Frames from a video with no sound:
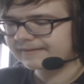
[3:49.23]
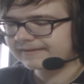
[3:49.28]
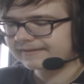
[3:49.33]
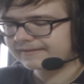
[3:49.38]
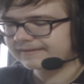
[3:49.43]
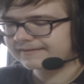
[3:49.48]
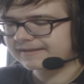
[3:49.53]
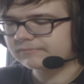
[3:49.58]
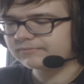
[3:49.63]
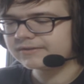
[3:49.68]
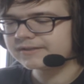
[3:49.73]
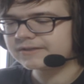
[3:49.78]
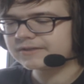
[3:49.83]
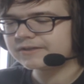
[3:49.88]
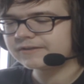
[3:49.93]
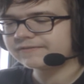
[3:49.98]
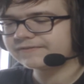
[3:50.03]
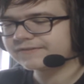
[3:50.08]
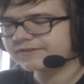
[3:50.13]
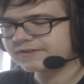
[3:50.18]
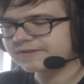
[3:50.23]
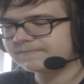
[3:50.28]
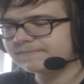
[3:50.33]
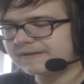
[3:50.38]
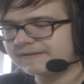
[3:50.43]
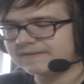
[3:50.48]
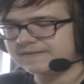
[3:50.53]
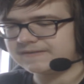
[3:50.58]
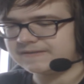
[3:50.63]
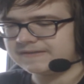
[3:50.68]
They really should have just
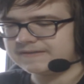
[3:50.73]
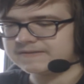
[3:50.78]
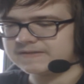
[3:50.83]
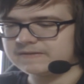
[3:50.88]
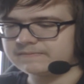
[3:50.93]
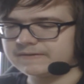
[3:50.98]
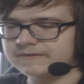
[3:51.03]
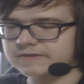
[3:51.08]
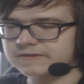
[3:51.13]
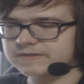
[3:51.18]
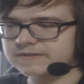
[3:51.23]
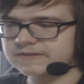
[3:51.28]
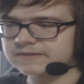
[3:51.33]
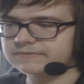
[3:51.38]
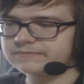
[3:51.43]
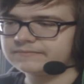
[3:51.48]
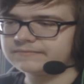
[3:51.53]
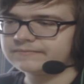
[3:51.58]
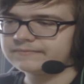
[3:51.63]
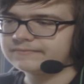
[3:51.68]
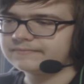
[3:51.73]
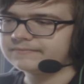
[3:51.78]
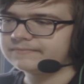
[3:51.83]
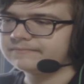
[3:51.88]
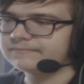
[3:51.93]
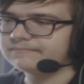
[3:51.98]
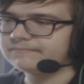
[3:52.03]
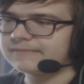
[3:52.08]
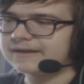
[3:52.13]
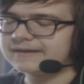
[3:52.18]
made this easy by just
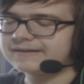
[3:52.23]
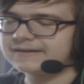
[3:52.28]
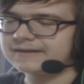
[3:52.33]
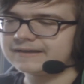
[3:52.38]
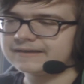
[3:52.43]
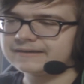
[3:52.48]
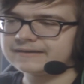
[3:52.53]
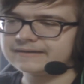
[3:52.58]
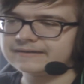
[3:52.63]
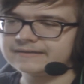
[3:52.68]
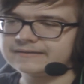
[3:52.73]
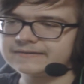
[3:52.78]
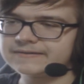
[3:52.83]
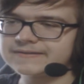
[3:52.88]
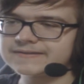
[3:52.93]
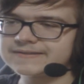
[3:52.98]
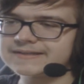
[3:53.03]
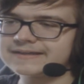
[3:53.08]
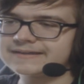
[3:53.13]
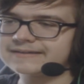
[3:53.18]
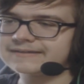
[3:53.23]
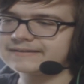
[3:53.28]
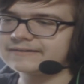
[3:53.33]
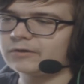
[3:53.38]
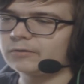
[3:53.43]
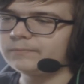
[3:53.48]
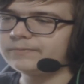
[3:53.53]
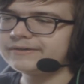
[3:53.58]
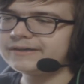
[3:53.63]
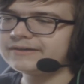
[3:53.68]
making, just like,
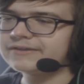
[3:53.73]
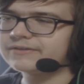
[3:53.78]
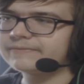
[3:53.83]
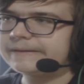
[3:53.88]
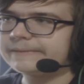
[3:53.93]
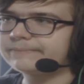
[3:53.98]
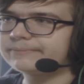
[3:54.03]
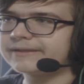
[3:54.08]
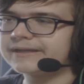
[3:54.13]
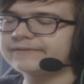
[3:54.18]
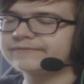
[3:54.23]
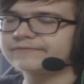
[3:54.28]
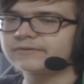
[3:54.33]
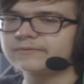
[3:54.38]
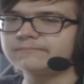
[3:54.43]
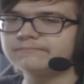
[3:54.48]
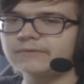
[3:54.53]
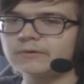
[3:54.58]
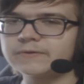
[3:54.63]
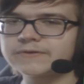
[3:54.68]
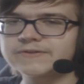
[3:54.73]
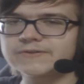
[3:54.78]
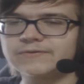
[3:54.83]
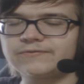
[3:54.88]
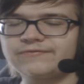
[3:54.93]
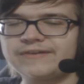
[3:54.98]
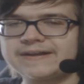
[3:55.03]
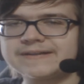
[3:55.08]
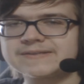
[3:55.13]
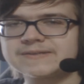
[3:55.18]
opening 3 played for most of
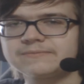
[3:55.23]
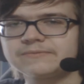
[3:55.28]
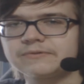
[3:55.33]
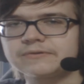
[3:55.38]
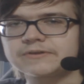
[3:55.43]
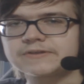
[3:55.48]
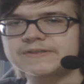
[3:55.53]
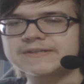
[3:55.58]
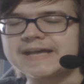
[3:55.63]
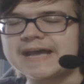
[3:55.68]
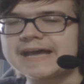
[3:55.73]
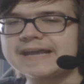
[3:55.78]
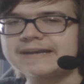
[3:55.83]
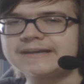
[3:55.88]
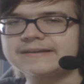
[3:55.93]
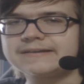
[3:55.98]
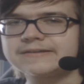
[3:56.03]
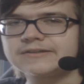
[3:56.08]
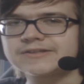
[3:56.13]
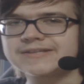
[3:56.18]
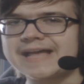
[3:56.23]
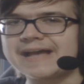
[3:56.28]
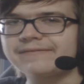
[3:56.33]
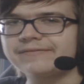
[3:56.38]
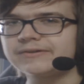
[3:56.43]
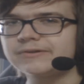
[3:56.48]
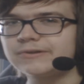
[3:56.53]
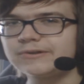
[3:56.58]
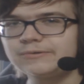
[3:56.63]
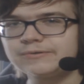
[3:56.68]
Phantom Lord. Just have it
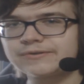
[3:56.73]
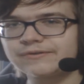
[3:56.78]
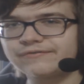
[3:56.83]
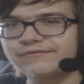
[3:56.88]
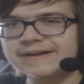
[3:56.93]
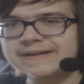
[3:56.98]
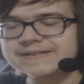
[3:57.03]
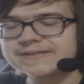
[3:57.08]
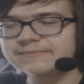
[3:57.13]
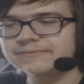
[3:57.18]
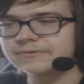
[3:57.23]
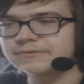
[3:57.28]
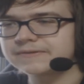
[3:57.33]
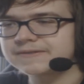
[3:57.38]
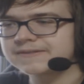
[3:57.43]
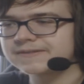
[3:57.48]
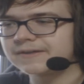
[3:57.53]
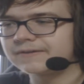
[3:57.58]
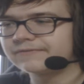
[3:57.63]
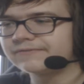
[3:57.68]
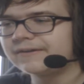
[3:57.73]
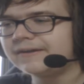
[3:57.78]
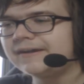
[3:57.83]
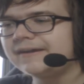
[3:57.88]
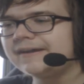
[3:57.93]
include the Phantom Lord stuff.